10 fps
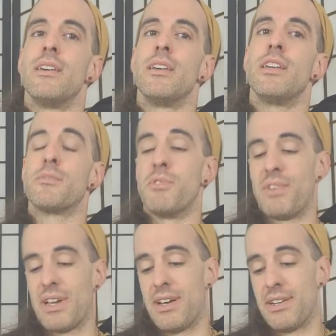He's
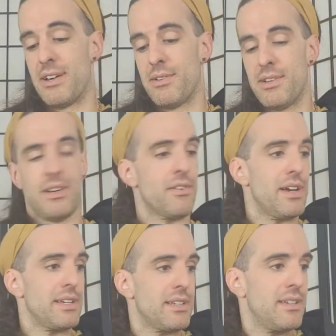moving on now. All
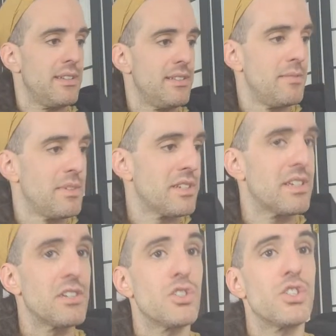right. Let me just
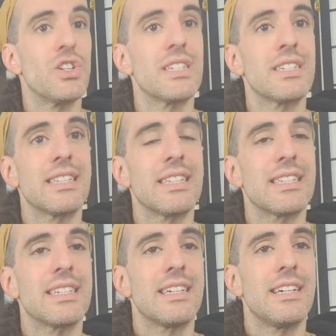adjust
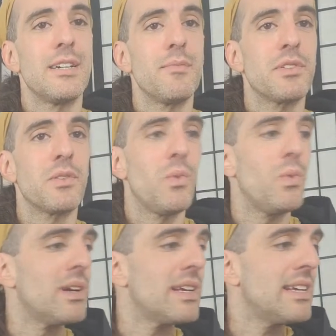this time to
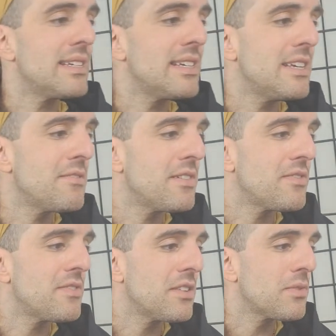
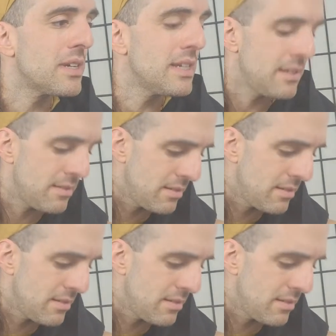1:18:53.